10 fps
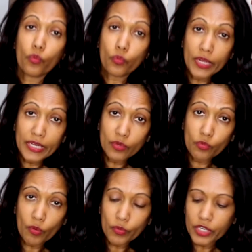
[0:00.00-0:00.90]
We did
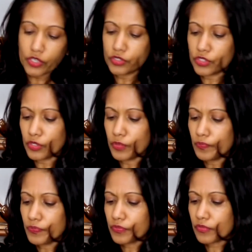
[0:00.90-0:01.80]
what we could do.
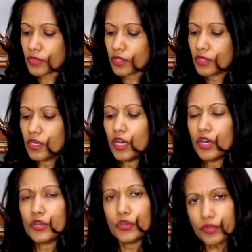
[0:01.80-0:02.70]

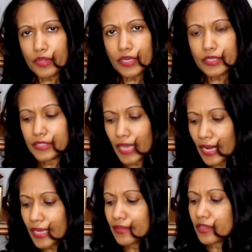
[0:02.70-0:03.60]
You think
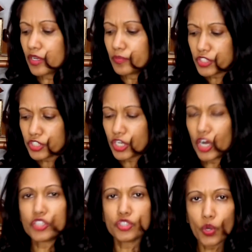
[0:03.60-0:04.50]
telling the commissioner
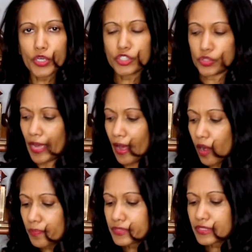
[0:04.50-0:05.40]
is going to
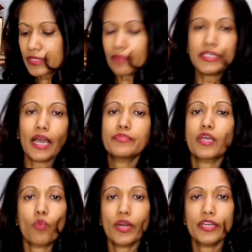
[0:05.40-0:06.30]
help? Sometimes I
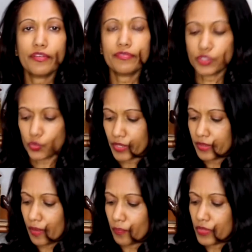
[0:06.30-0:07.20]
wonder if he's with
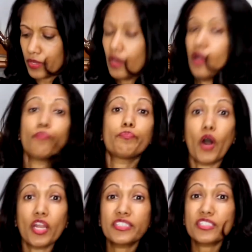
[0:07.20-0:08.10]
them.
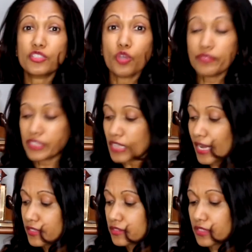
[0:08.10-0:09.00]
Politics over
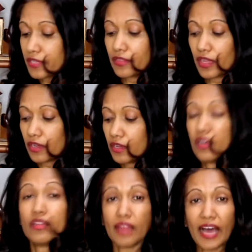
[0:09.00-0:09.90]
science, I think
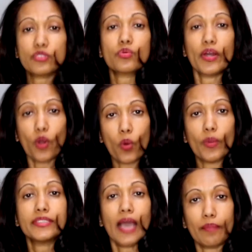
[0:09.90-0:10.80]
that's what
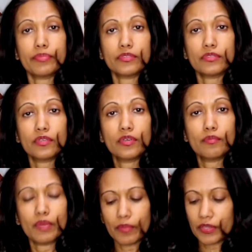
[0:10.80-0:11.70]
always happens,
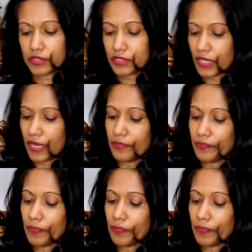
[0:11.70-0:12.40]
my mother said.